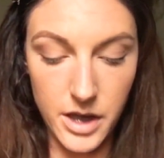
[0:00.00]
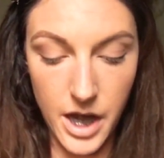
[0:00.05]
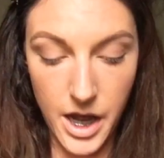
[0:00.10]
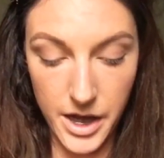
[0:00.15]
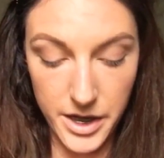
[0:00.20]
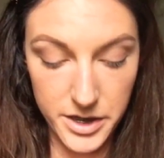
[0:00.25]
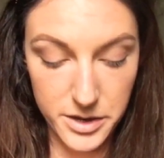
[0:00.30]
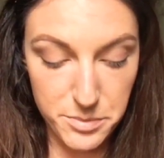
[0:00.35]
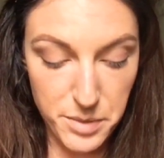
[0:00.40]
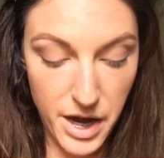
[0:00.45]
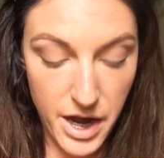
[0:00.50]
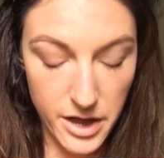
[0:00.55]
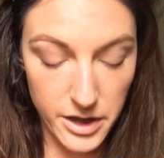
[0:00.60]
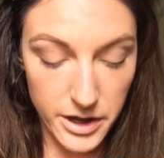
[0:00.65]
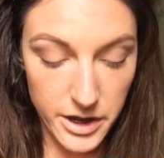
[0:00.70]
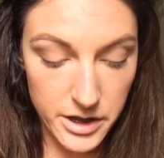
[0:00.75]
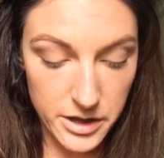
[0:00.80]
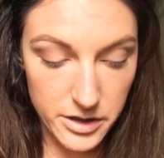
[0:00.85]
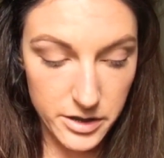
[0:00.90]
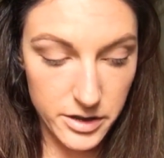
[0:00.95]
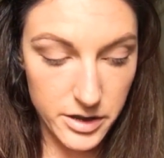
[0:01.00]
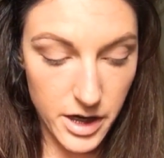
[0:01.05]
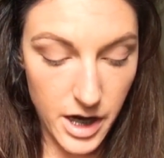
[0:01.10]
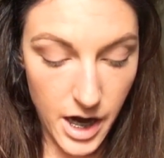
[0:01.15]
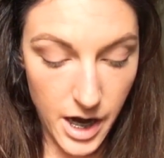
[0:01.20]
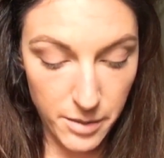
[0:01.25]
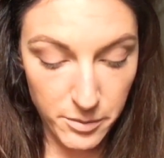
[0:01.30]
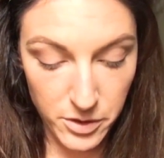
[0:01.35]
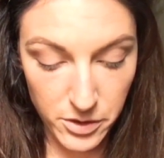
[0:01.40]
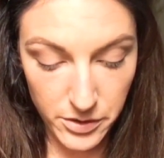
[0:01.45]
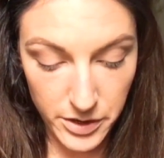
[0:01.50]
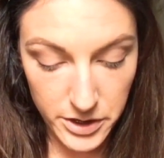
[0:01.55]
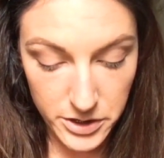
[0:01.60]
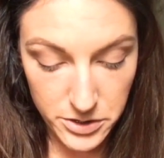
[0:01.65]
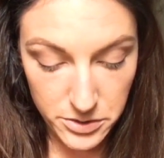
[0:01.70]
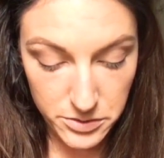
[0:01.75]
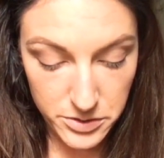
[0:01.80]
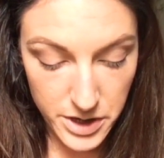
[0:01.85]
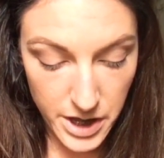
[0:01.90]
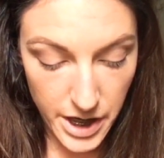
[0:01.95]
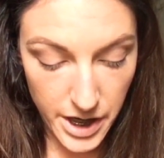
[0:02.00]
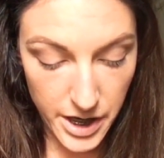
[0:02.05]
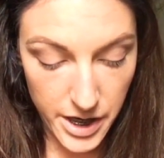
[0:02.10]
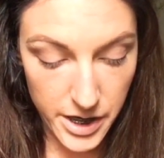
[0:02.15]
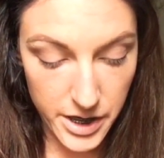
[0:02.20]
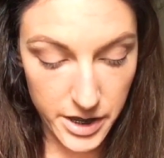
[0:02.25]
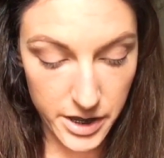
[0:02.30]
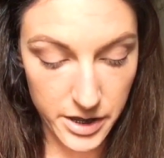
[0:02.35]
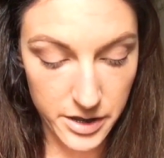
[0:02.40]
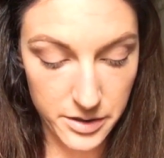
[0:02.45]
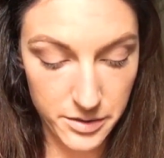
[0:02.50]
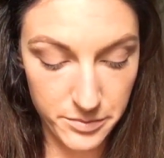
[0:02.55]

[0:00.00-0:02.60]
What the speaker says: Eyes palette, I'm going to take